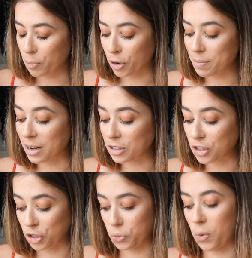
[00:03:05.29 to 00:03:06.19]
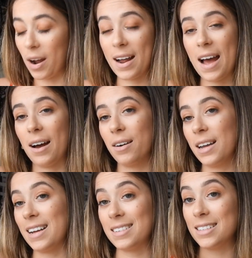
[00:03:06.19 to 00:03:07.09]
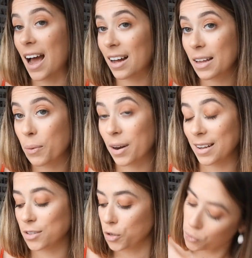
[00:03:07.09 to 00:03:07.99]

pretty much just work out exactly what it is